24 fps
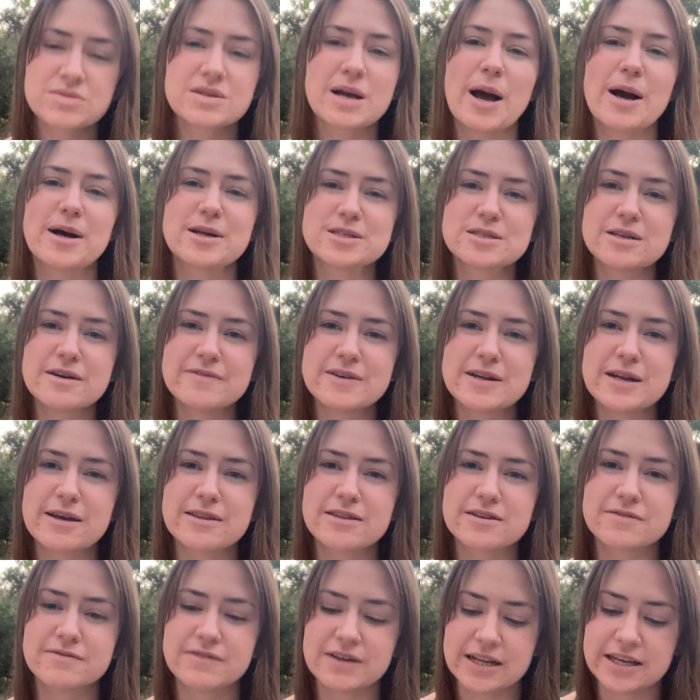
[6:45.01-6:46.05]
I also have
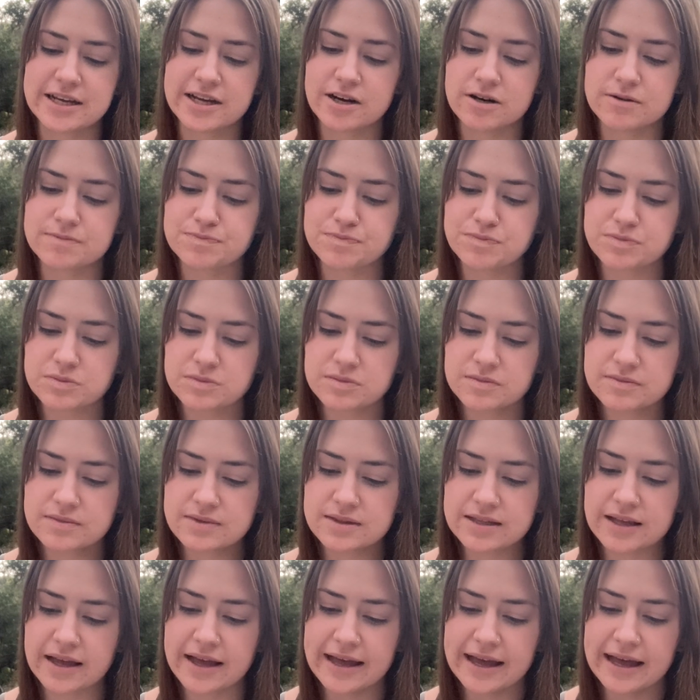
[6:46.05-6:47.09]
another video
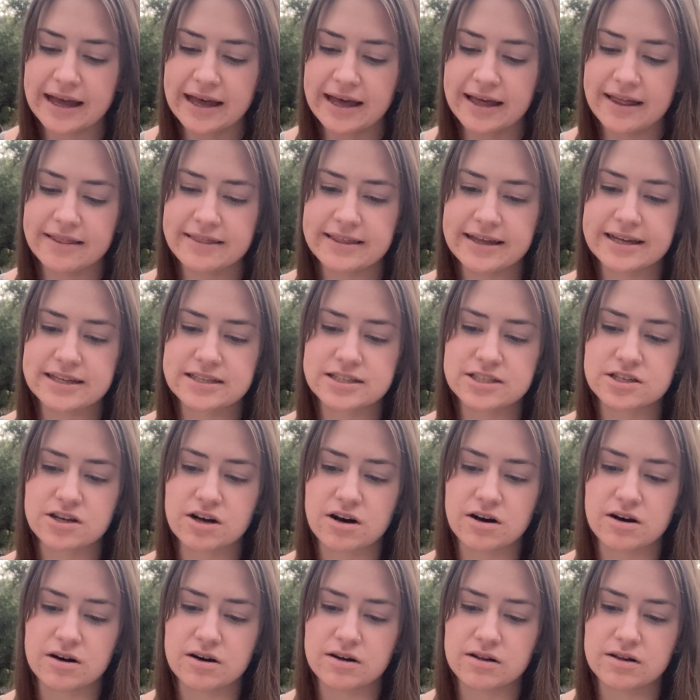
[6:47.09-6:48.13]
that's
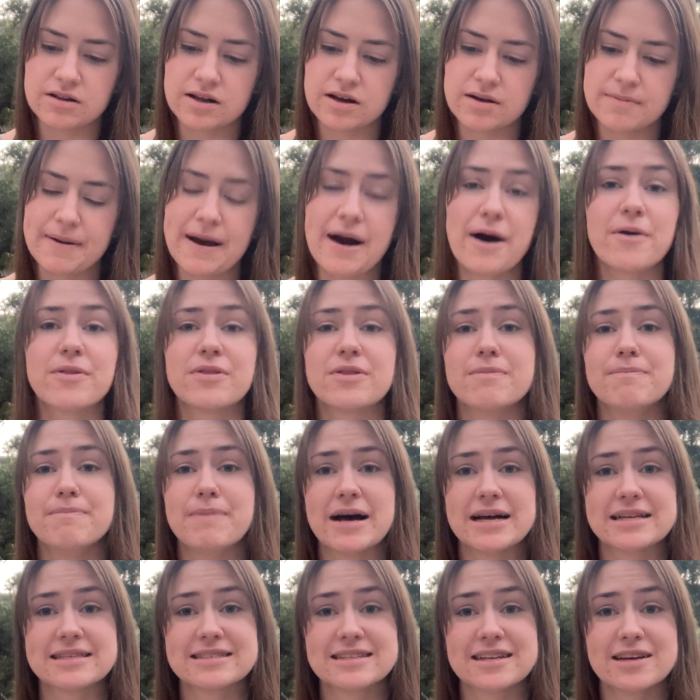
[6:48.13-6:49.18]
all about the
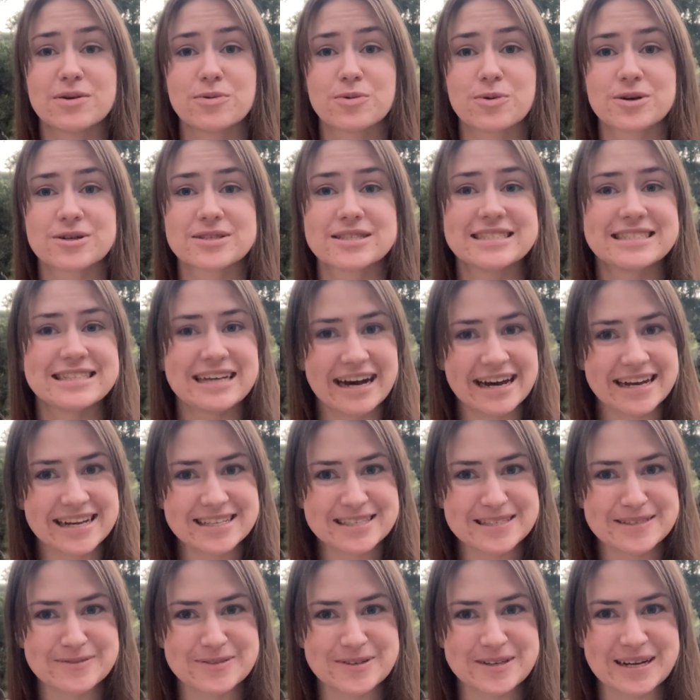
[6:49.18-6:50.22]
best and worst
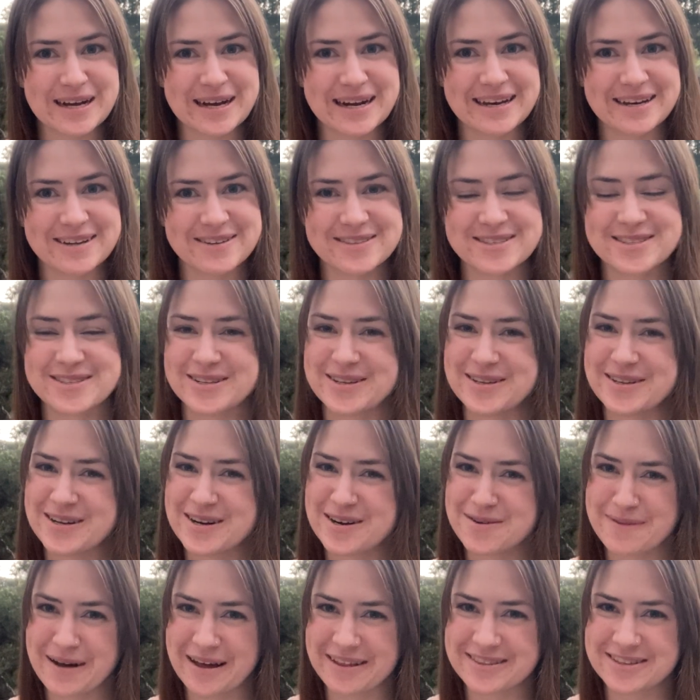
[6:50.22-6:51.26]
diets for gut health. So you know
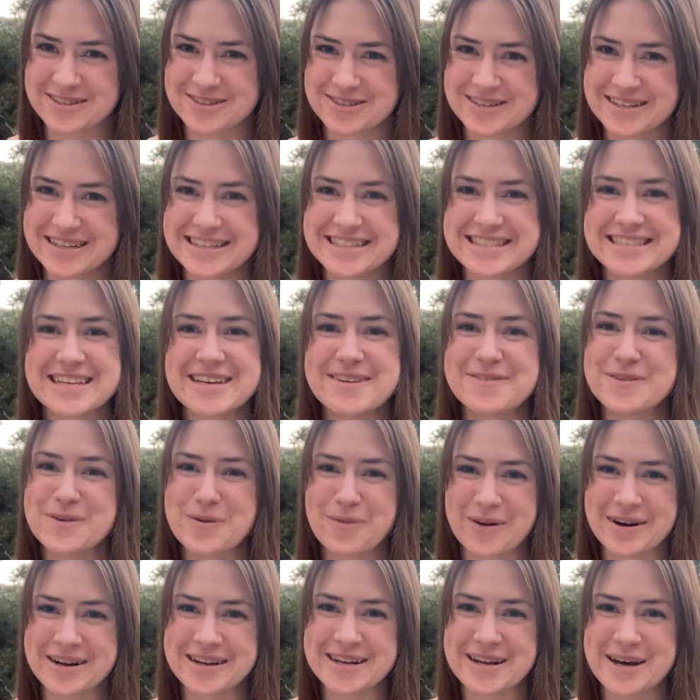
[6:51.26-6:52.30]
about the drinks. If you
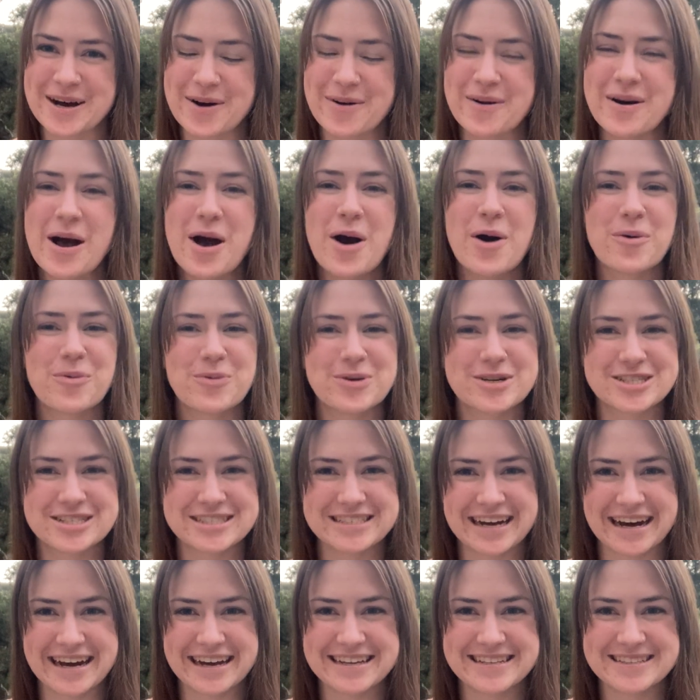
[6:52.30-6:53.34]
want to know which
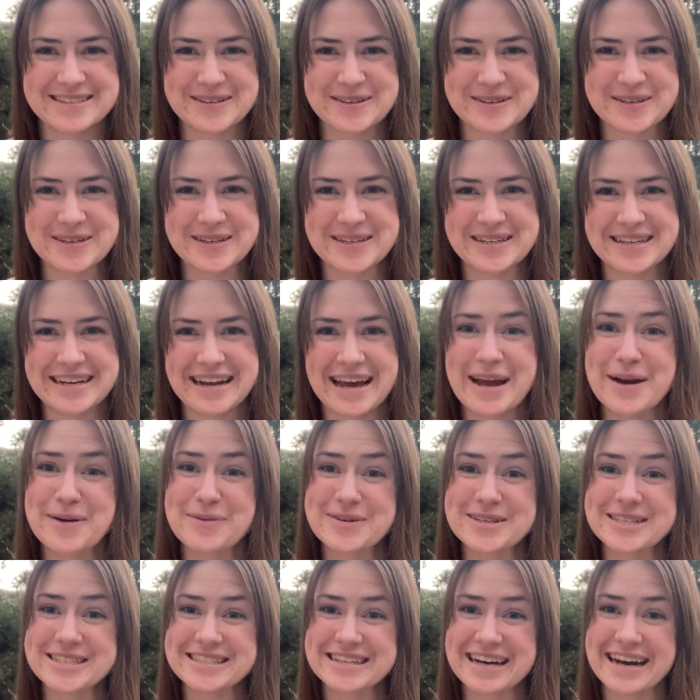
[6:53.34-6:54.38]
diets are good and
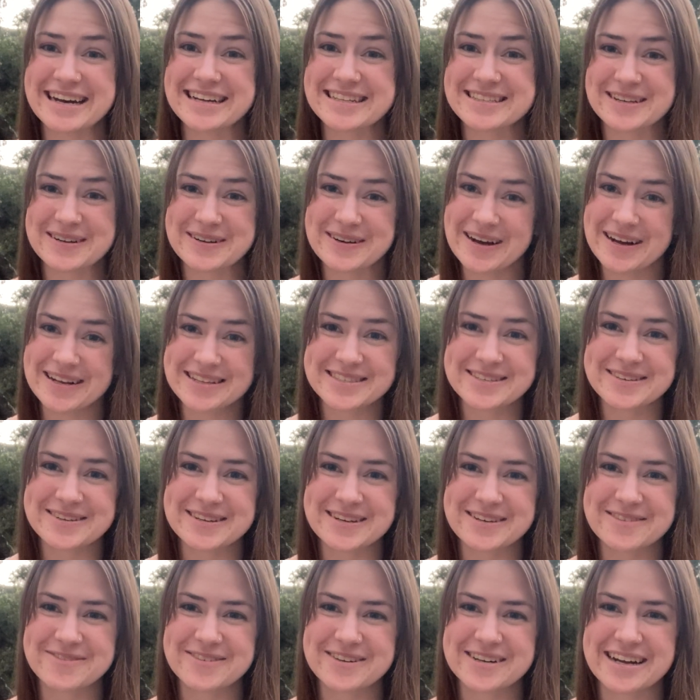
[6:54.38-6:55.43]
which diets are not so
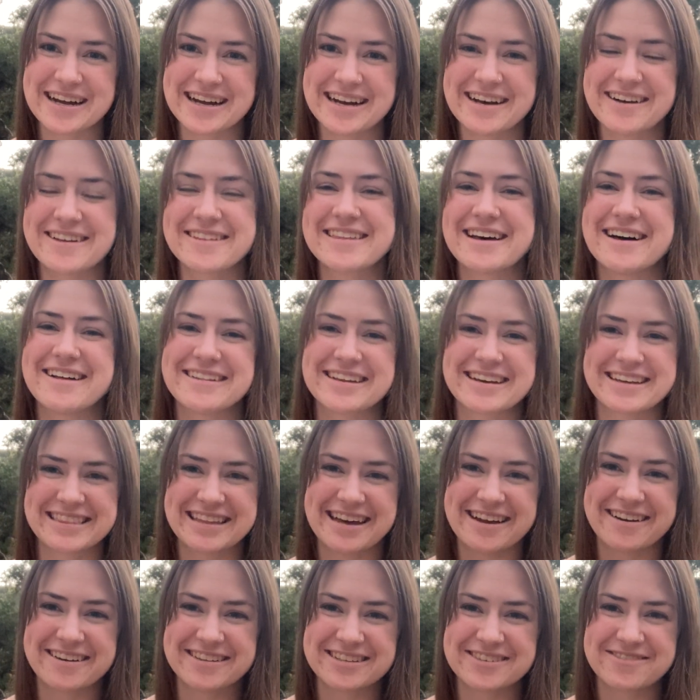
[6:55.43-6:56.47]
good for gut health, I'll link
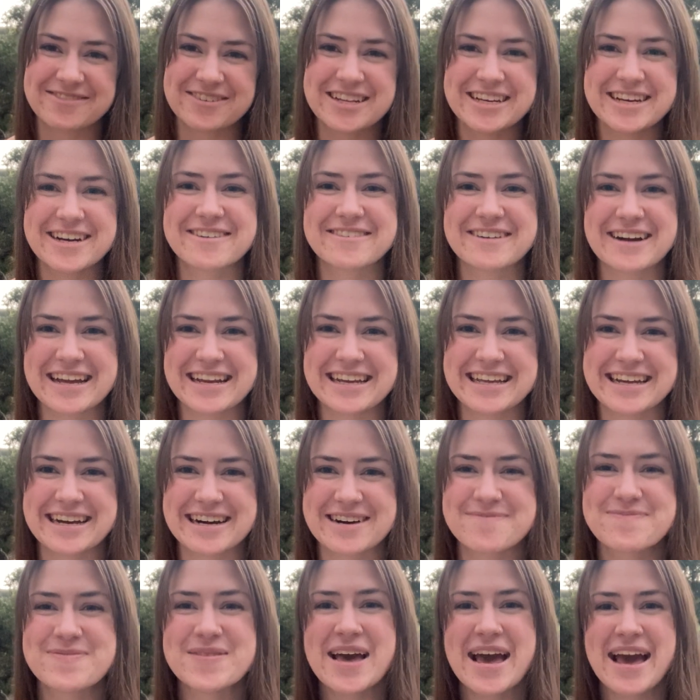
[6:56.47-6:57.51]
that other video right here.
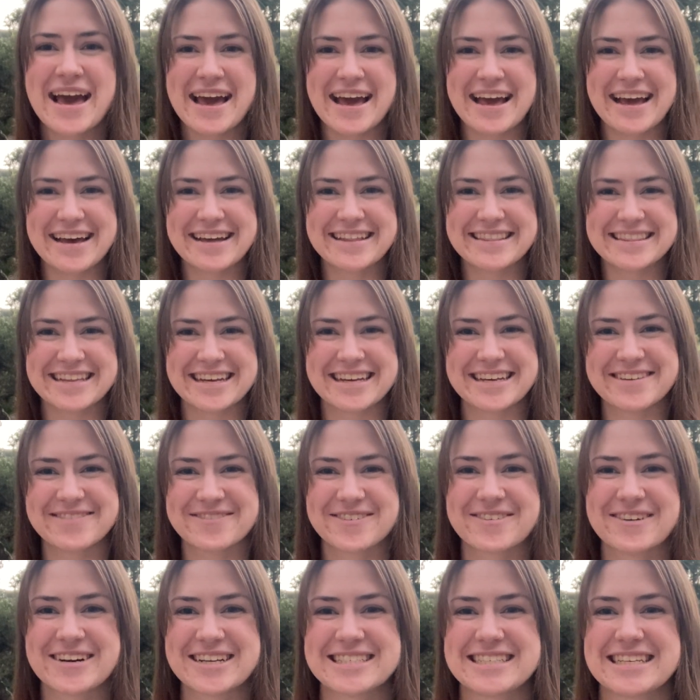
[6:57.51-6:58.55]
And thank you
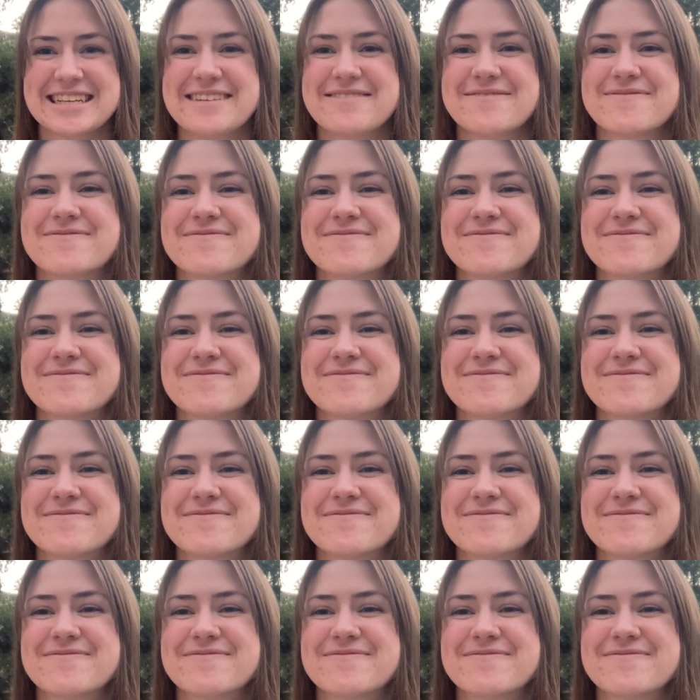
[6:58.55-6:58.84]
for watching.